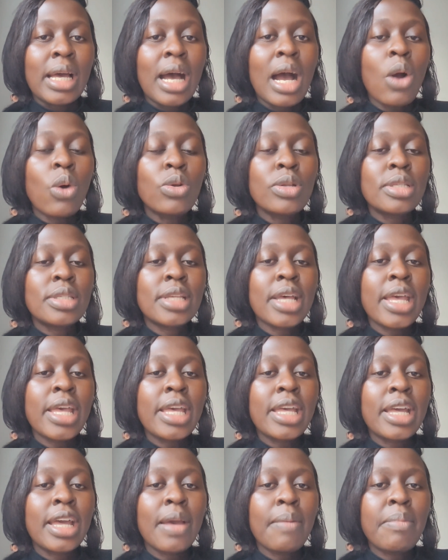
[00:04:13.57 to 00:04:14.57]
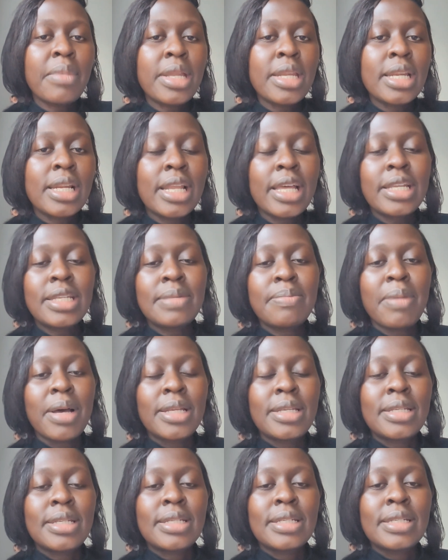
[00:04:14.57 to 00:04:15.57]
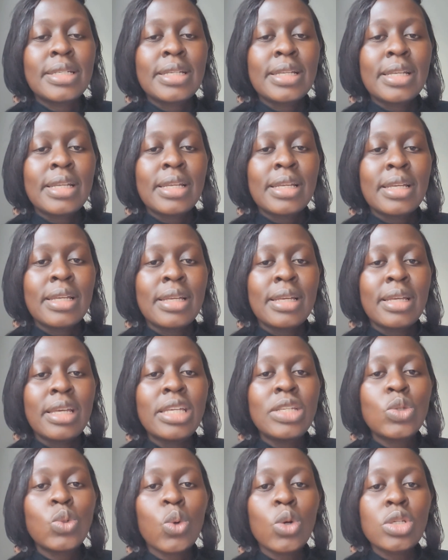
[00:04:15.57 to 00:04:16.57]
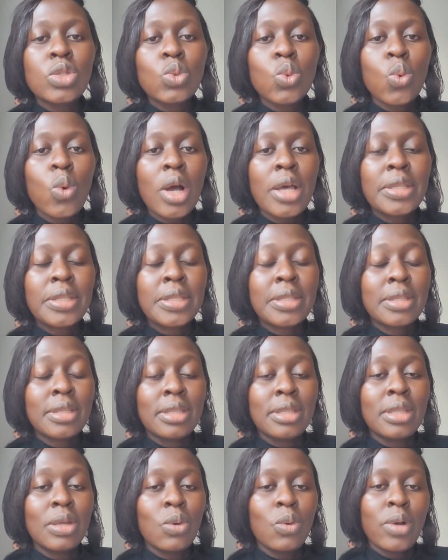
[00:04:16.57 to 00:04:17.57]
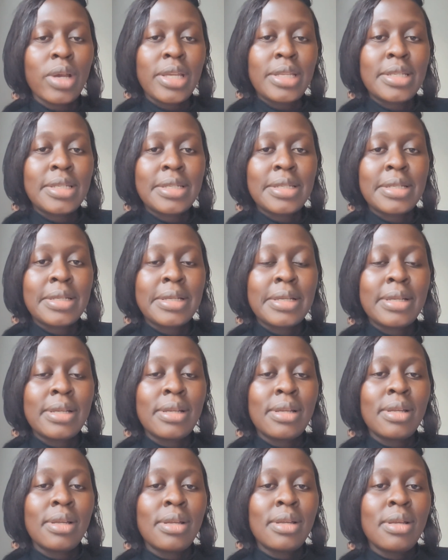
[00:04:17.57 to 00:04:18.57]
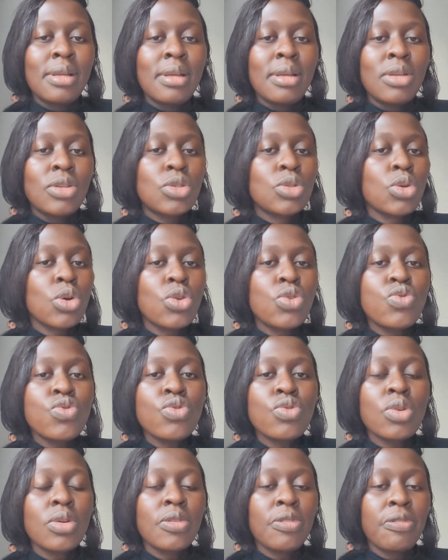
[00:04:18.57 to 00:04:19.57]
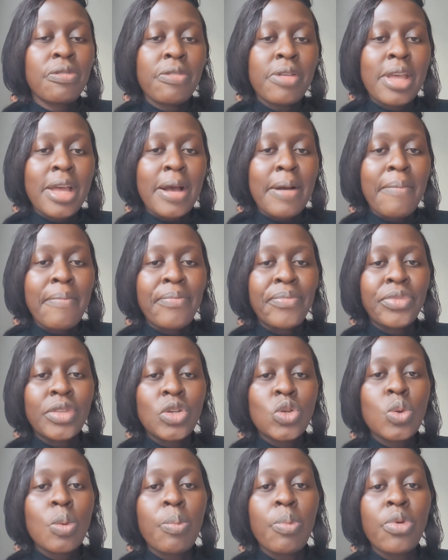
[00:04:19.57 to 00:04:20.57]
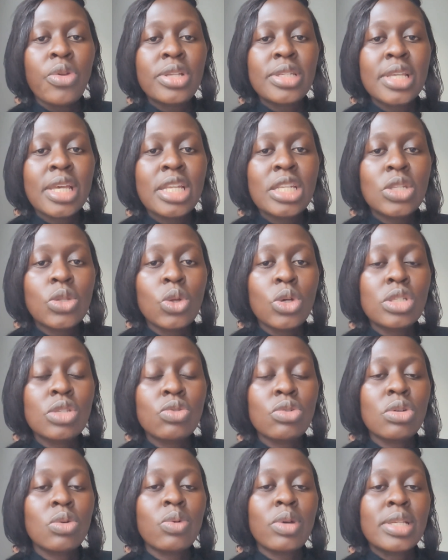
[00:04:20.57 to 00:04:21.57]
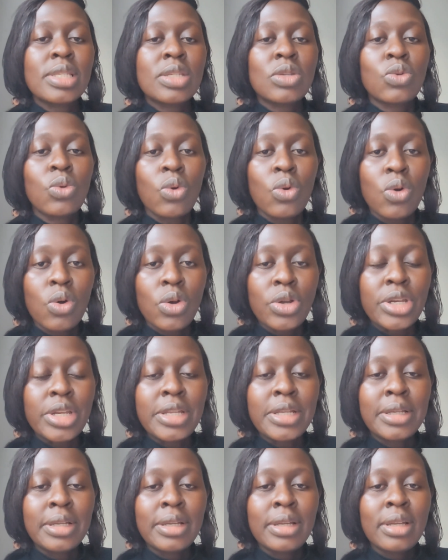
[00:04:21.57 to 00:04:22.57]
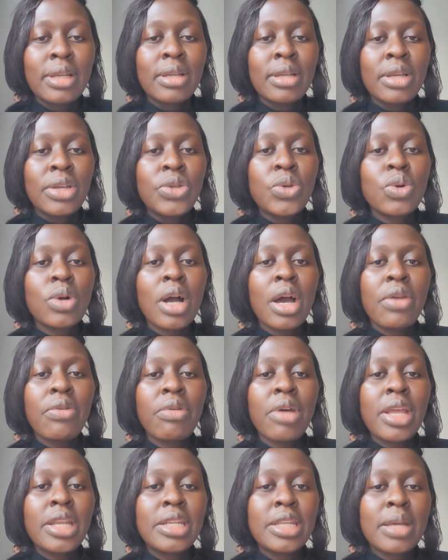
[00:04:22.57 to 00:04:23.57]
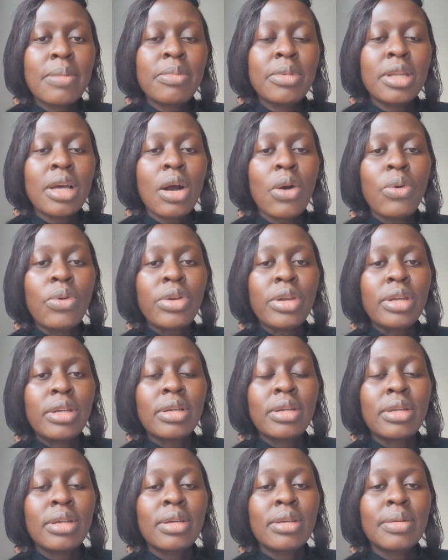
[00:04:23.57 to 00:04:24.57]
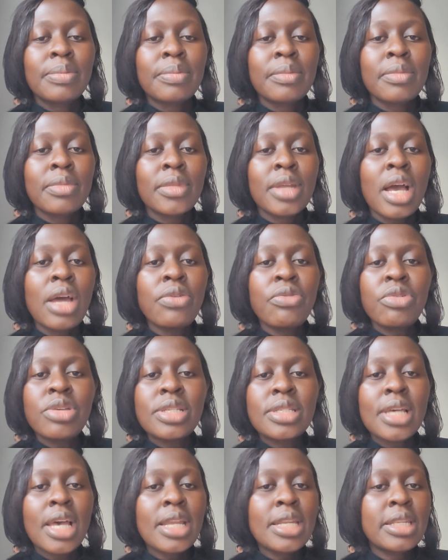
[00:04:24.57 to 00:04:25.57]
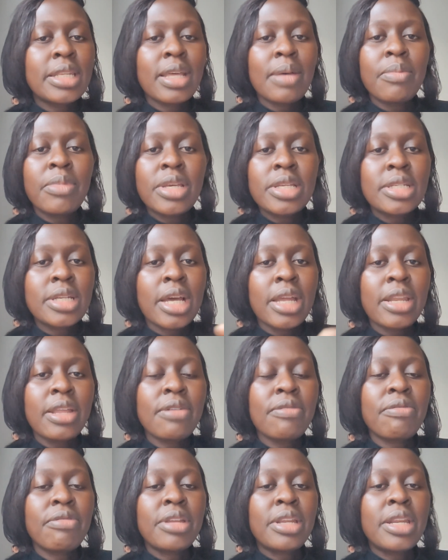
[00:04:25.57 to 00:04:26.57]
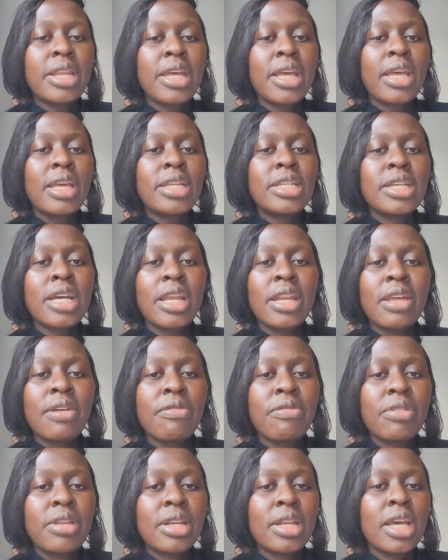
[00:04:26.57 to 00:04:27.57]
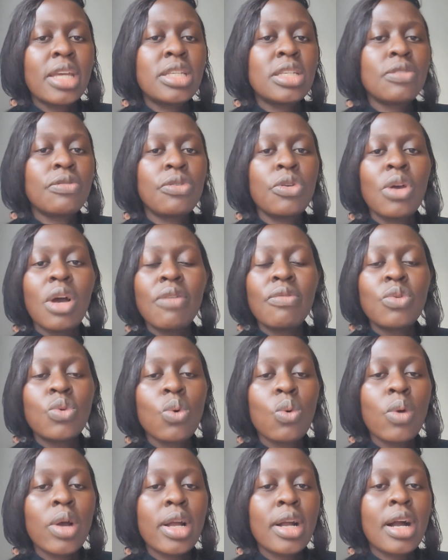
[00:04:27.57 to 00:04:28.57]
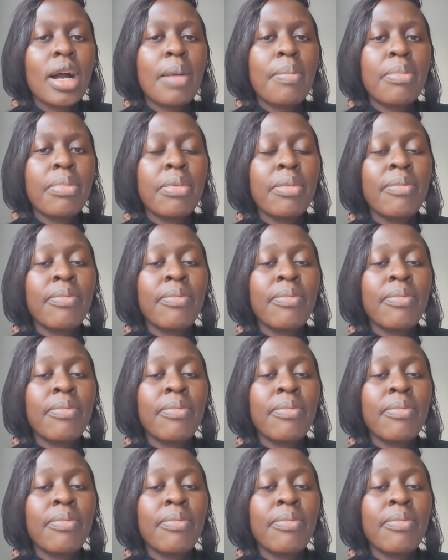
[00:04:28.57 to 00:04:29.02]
I would say He came in late, but it was worth the wait. So do not fear to present those requests to God. You can write them down and recite them each and every day, each and every night. If you have to wake up